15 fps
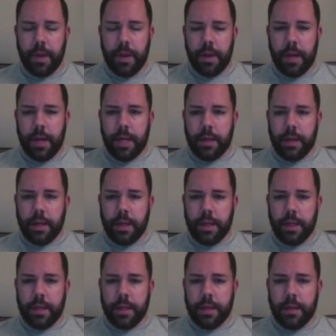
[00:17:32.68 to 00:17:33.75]
And
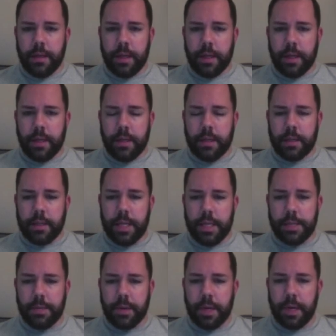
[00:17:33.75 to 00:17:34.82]
then
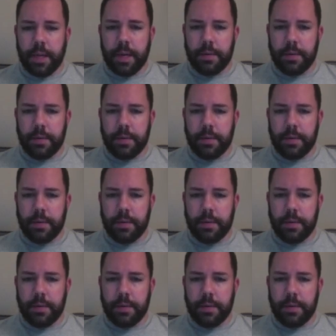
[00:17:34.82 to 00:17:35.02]
Teespring,